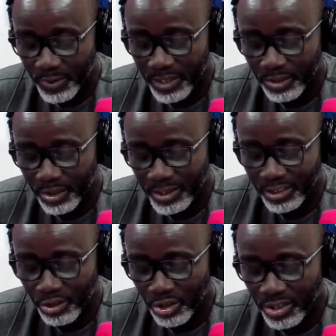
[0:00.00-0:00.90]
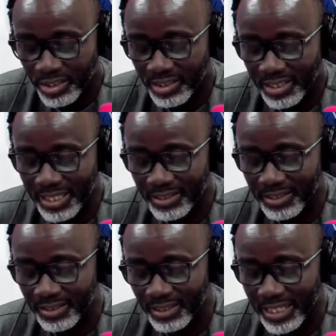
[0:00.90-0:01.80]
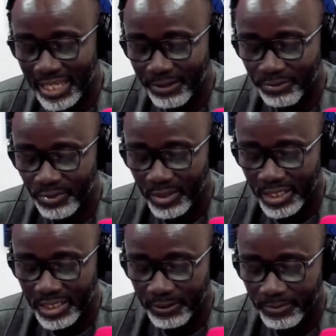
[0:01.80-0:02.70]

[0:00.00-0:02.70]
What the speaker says: world or the knowledge that they have to learn.